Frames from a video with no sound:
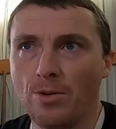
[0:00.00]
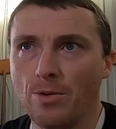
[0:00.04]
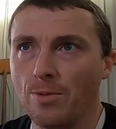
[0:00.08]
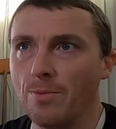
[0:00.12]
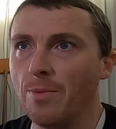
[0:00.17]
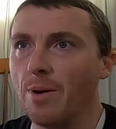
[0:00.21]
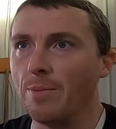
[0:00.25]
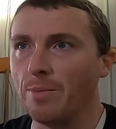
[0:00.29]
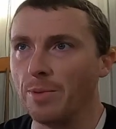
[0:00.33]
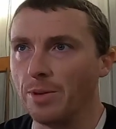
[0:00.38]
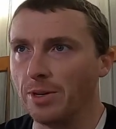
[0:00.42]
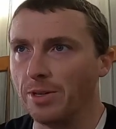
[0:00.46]

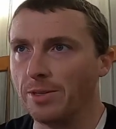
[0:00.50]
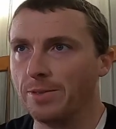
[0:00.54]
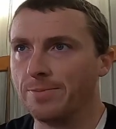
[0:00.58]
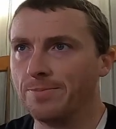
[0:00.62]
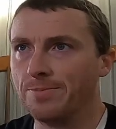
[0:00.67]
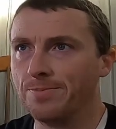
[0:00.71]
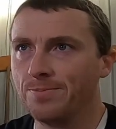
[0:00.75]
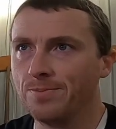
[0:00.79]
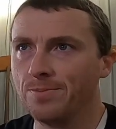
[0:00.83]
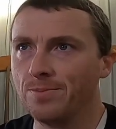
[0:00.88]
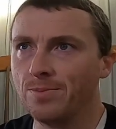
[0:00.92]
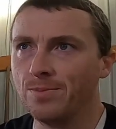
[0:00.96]
Remember,
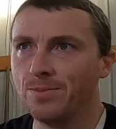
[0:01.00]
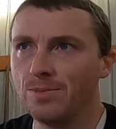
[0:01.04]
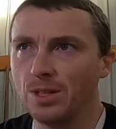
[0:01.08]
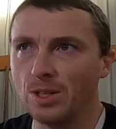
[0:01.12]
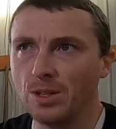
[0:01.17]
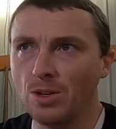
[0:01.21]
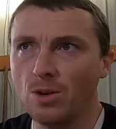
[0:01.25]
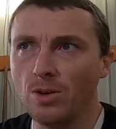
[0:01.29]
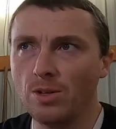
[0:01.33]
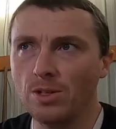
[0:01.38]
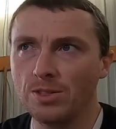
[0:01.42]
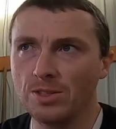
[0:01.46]
the
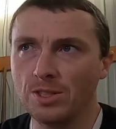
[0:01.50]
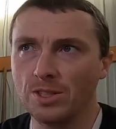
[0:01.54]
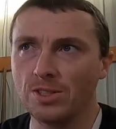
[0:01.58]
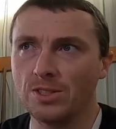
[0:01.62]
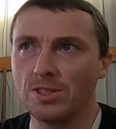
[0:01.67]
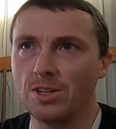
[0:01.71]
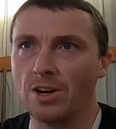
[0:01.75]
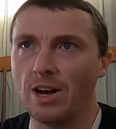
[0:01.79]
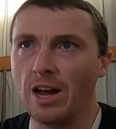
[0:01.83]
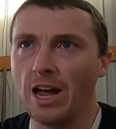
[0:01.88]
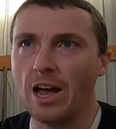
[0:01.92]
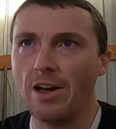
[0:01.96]
goal is to
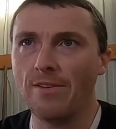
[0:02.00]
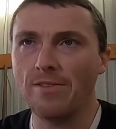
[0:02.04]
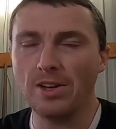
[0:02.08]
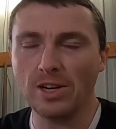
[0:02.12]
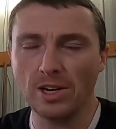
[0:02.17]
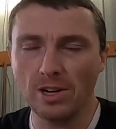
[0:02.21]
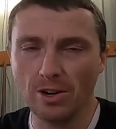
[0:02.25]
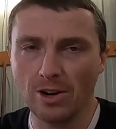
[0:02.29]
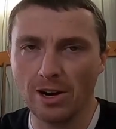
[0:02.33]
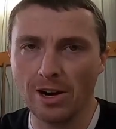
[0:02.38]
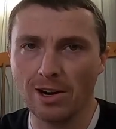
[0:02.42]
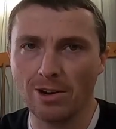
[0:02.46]
start
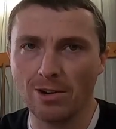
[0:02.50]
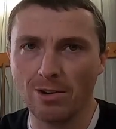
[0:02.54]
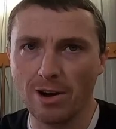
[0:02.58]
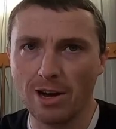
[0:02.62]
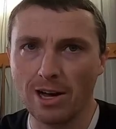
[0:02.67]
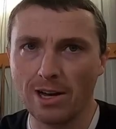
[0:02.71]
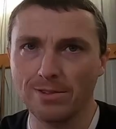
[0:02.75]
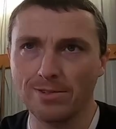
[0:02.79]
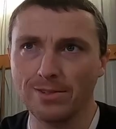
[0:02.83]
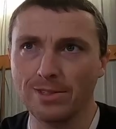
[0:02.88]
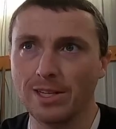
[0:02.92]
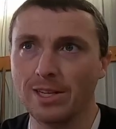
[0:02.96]
having your
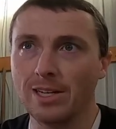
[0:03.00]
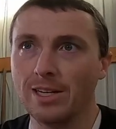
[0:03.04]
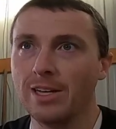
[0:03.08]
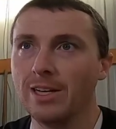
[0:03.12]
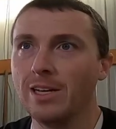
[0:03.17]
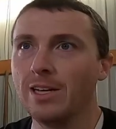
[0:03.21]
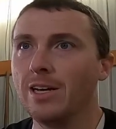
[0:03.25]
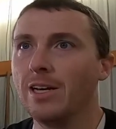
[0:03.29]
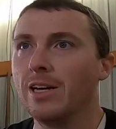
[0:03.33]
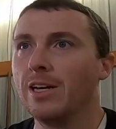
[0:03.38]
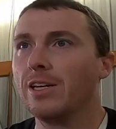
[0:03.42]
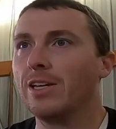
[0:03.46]
aircraft
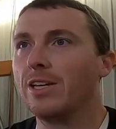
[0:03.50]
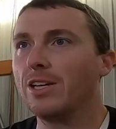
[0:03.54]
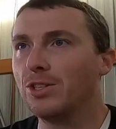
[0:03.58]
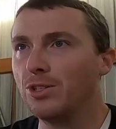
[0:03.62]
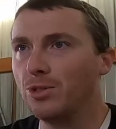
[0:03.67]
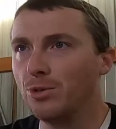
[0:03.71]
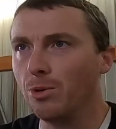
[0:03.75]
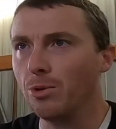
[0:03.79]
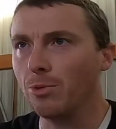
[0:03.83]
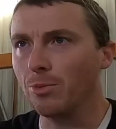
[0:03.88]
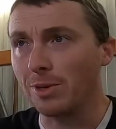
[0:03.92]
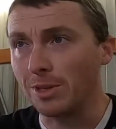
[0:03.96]

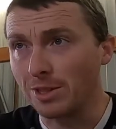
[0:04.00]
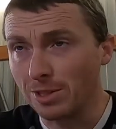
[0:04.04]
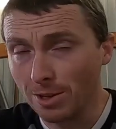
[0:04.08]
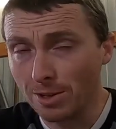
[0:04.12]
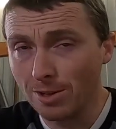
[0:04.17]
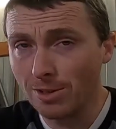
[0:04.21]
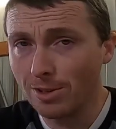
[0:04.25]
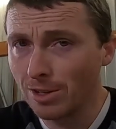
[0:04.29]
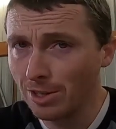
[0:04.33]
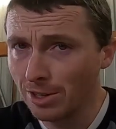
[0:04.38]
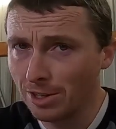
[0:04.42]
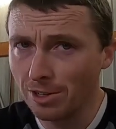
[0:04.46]
get you a
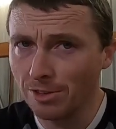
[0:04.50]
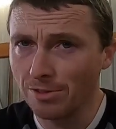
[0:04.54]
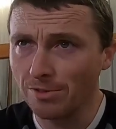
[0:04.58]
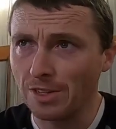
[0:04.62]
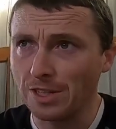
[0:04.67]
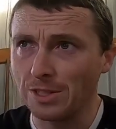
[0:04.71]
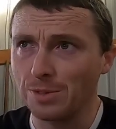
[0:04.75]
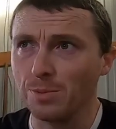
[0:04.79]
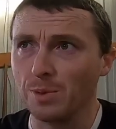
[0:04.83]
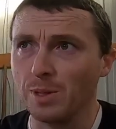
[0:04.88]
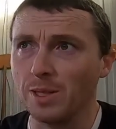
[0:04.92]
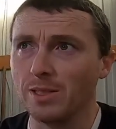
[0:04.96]
return on your
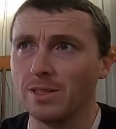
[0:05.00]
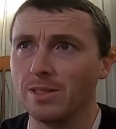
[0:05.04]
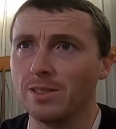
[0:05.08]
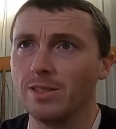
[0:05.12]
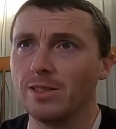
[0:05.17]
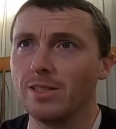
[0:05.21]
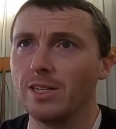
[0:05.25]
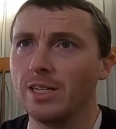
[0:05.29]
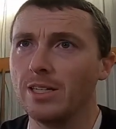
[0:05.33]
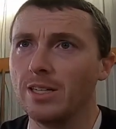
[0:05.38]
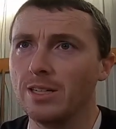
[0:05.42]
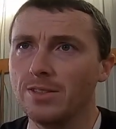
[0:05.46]
investment.
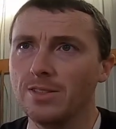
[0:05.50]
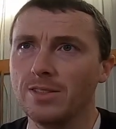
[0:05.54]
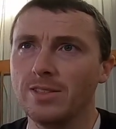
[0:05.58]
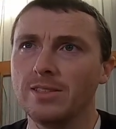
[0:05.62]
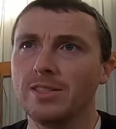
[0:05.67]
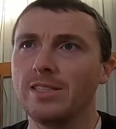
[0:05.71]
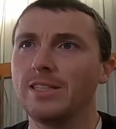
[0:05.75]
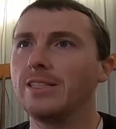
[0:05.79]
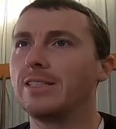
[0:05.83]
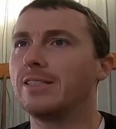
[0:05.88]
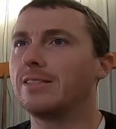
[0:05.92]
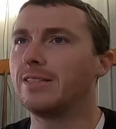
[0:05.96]
It
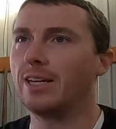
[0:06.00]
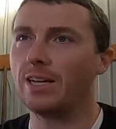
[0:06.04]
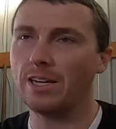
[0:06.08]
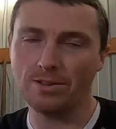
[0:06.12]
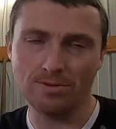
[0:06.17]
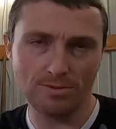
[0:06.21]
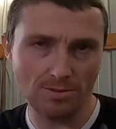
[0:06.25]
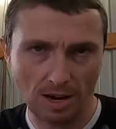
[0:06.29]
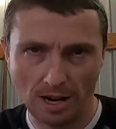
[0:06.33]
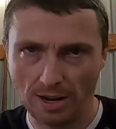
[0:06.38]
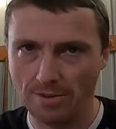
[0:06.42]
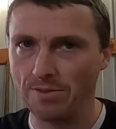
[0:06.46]
doesn't need to take
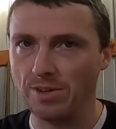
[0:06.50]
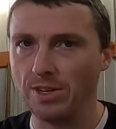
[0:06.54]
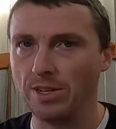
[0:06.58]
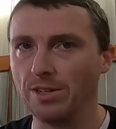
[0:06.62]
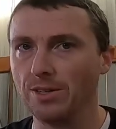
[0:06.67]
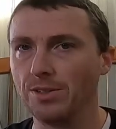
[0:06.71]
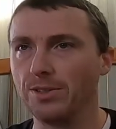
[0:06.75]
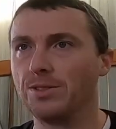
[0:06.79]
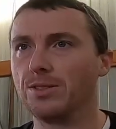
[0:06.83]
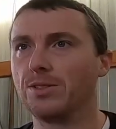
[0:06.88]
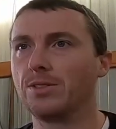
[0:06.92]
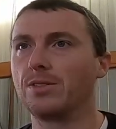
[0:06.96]
5
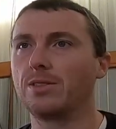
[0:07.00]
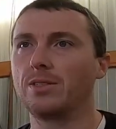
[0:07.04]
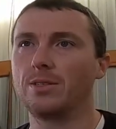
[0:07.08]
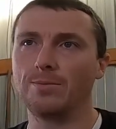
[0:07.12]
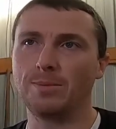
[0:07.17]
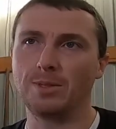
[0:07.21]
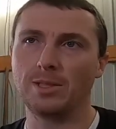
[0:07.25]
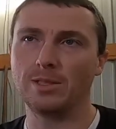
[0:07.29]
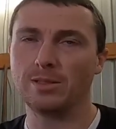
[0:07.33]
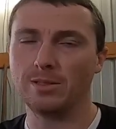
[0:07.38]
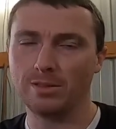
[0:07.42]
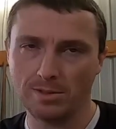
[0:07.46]
years. I
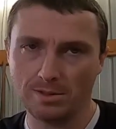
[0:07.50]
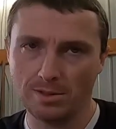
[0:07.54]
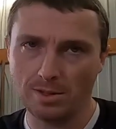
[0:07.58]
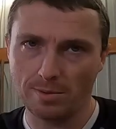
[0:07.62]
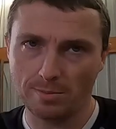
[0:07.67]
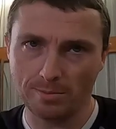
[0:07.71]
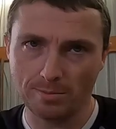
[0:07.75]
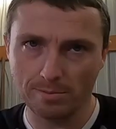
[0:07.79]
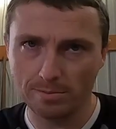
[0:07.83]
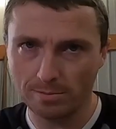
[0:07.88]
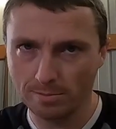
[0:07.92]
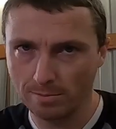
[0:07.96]
mean, in
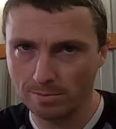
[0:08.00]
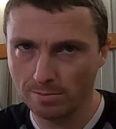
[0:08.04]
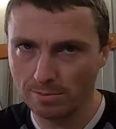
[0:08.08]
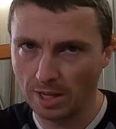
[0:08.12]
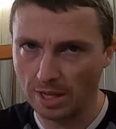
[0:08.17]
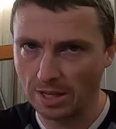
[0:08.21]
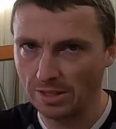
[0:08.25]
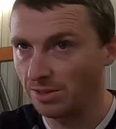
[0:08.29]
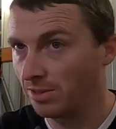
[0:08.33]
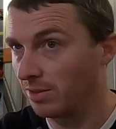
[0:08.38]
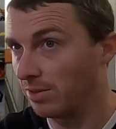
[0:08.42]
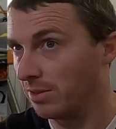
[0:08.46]
some
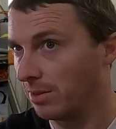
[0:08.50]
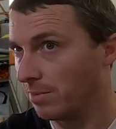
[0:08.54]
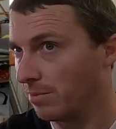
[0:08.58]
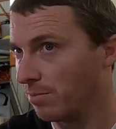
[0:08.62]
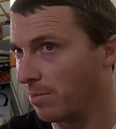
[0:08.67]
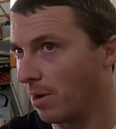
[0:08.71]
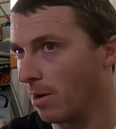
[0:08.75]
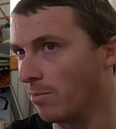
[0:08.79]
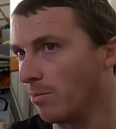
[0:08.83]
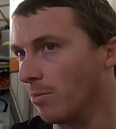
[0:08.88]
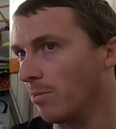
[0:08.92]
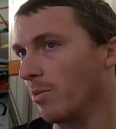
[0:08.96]
cases it
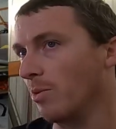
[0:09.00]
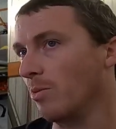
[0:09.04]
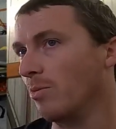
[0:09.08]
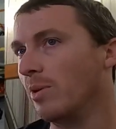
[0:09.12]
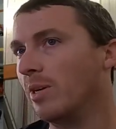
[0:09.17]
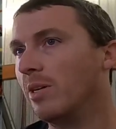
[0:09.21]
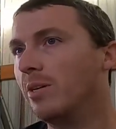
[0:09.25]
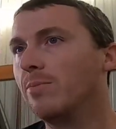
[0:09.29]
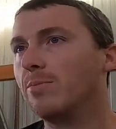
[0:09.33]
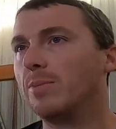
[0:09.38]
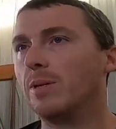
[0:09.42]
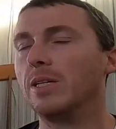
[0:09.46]
probably
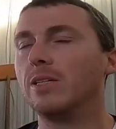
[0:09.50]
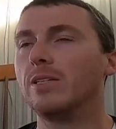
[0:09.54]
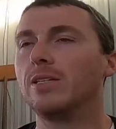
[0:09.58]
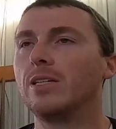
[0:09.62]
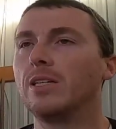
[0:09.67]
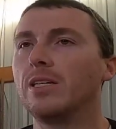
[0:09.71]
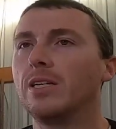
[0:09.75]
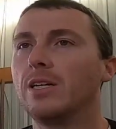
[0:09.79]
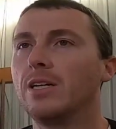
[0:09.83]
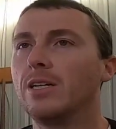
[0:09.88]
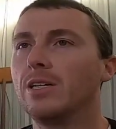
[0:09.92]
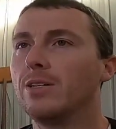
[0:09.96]
will, but
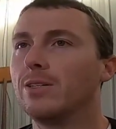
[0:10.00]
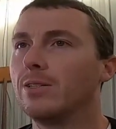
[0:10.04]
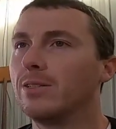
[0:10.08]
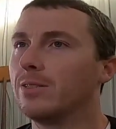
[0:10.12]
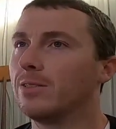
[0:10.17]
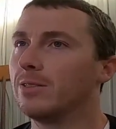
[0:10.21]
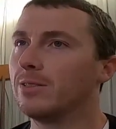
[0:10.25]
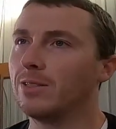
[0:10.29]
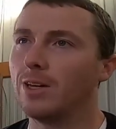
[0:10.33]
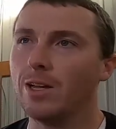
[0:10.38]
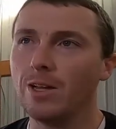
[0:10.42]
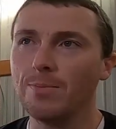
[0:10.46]

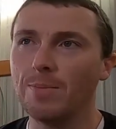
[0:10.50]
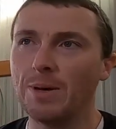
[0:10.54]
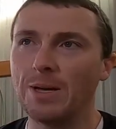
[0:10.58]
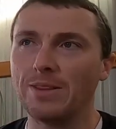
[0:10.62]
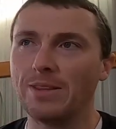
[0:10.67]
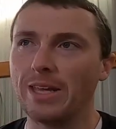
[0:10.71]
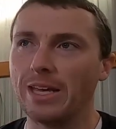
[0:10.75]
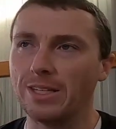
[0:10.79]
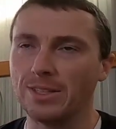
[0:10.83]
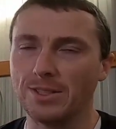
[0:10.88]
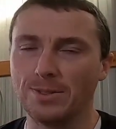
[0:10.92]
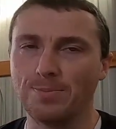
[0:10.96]
it's all
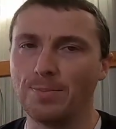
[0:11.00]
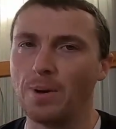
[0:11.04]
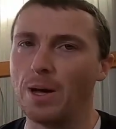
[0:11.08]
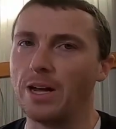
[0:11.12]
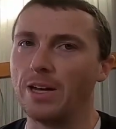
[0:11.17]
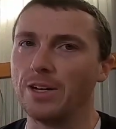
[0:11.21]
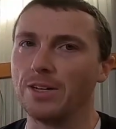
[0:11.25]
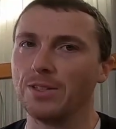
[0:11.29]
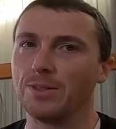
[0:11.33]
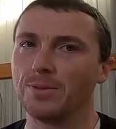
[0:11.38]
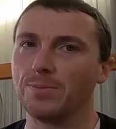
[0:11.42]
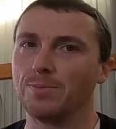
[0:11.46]
about that
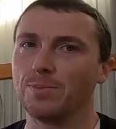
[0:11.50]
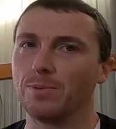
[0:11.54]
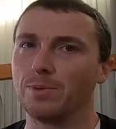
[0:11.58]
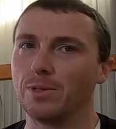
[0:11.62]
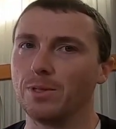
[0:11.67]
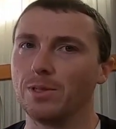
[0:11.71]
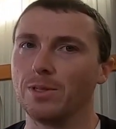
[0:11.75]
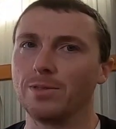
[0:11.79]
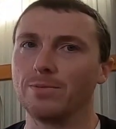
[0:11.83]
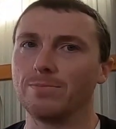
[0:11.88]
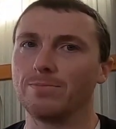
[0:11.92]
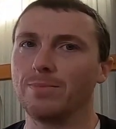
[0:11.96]
smiles
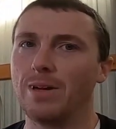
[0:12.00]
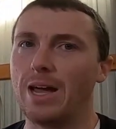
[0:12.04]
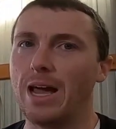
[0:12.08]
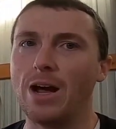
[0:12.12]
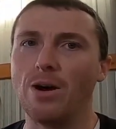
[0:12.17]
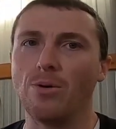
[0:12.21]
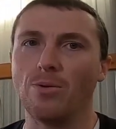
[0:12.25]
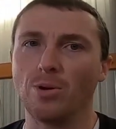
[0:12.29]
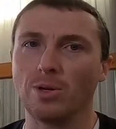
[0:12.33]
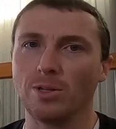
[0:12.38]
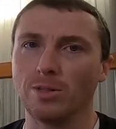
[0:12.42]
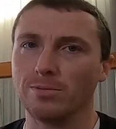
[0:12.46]
per
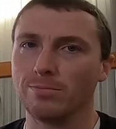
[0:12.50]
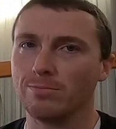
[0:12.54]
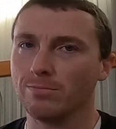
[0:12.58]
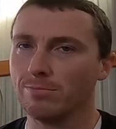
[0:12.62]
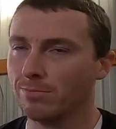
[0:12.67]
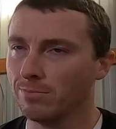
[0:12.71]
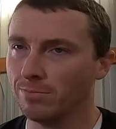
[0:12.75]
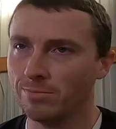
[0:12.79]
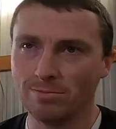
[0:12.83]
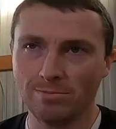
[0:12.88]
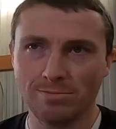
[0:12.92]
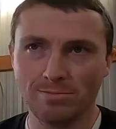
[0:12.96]
hour.
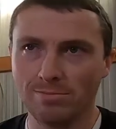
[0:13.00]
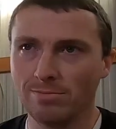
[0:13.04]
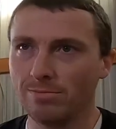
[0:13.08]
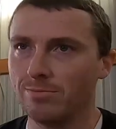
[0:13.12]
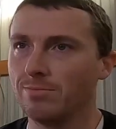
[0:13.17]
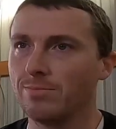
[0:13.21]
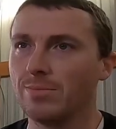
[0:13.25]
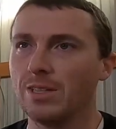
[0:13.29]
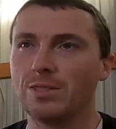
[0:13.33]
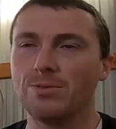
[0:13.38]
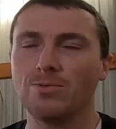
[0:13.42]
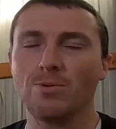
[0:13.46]

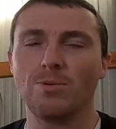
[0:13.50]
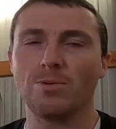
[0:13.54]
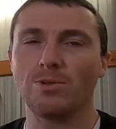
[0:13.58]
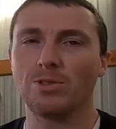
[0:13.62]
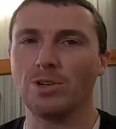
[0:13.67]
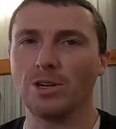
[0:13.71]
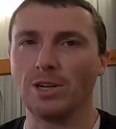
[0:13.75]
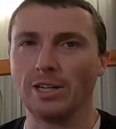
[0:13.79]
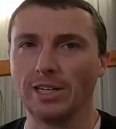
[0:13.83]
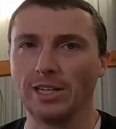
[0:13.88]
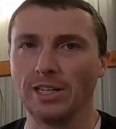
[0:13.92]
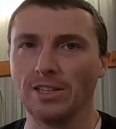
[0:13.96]
That's what we're
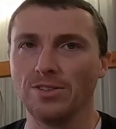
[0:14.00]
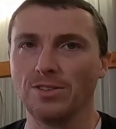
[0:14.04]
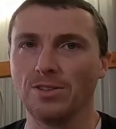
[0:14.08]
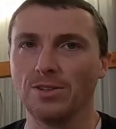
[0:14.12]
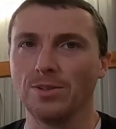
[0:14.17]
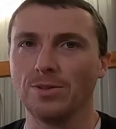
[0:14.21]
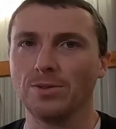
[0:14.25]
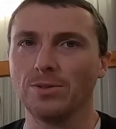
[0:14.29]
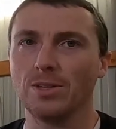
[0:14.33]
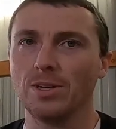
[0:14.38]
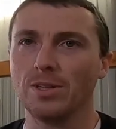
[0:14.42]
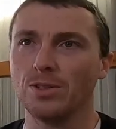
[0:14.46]
trying to get to
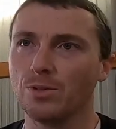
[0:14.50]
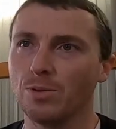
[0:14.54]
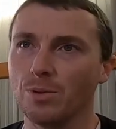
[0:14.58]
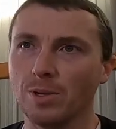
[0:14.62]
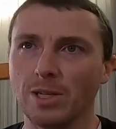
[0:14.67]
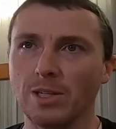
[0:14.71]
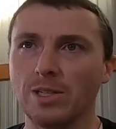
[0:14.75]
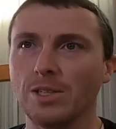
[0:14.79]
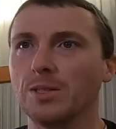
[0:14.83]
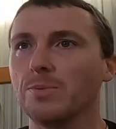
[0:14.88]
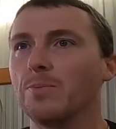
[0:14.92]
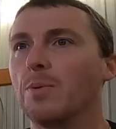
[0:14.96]
as
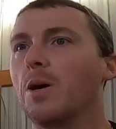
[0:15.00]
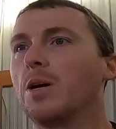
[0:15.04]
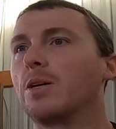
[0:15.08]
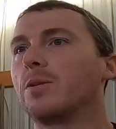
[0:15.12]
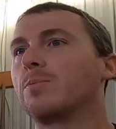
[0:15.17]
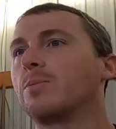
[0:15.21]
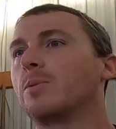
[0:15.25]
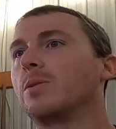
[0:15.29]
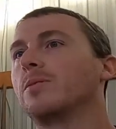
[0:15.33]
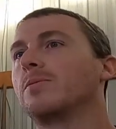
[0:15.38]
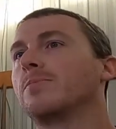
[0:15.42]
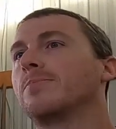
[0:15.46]
quickly as
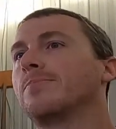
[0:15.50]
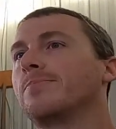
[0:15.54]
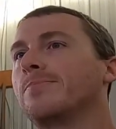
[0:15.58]
possible.